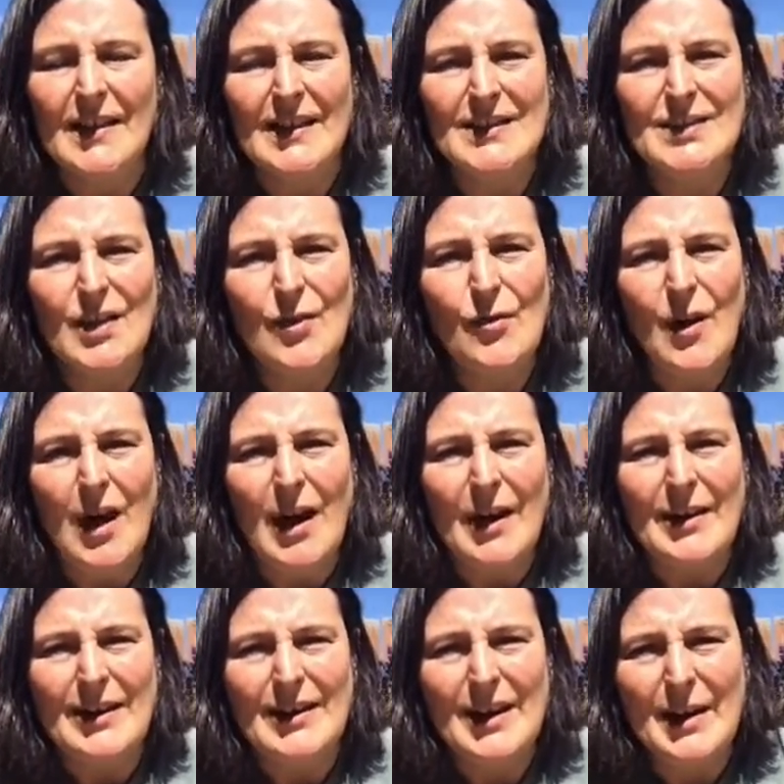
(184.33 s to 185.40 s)
There's no
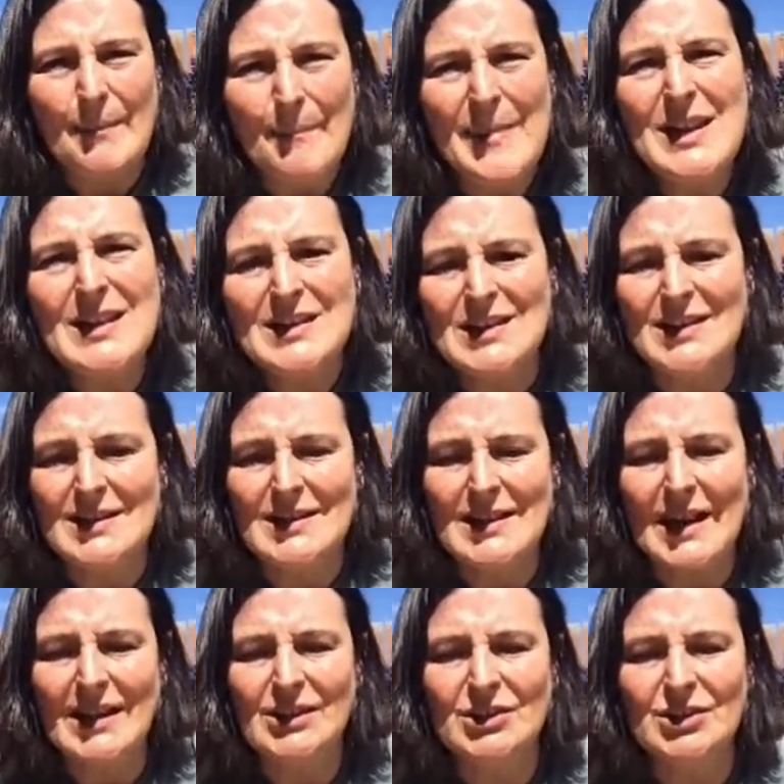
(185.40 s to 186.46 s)
immediate
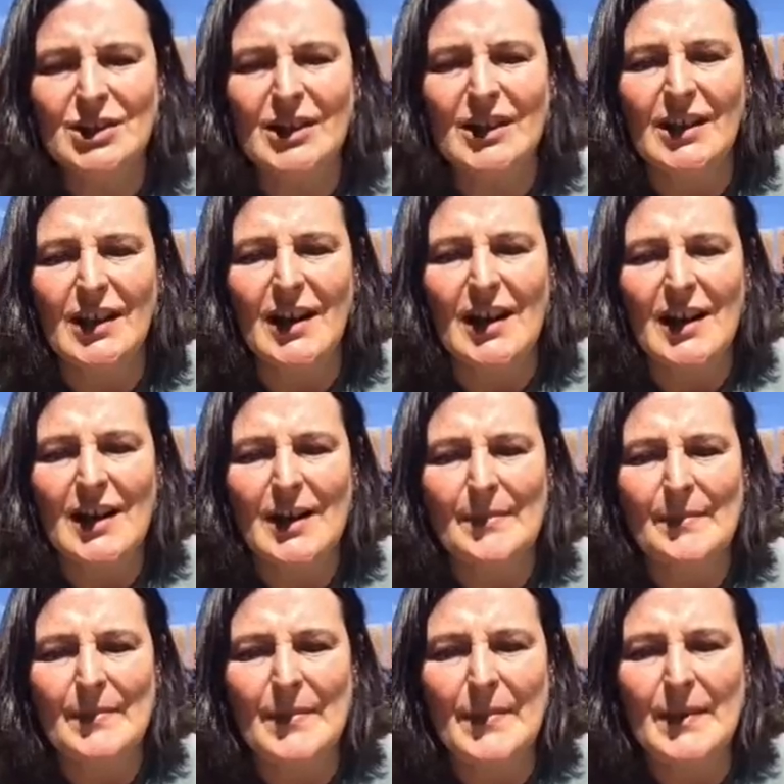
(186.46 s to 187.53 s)
danger
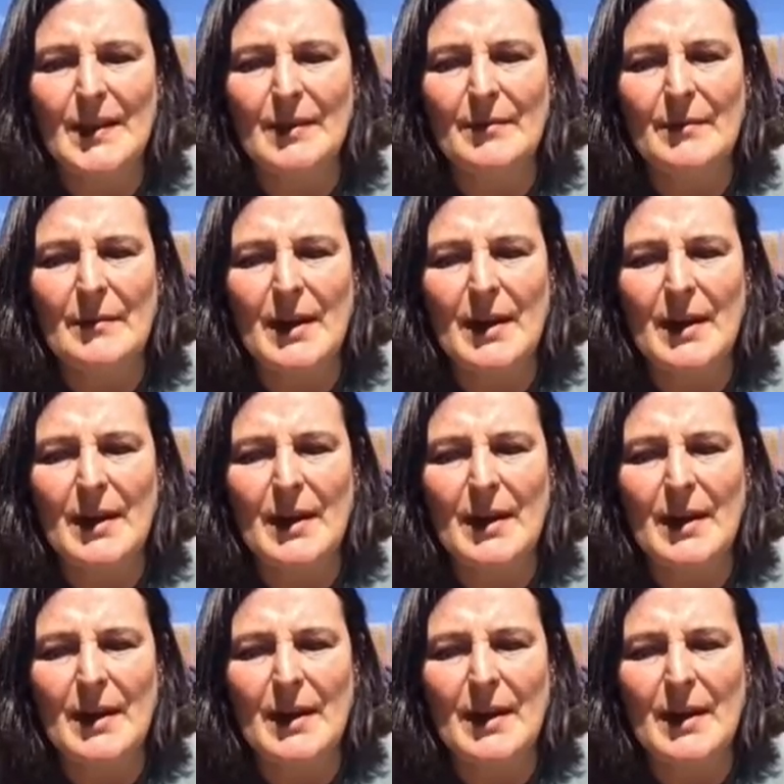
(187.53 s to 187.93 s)
that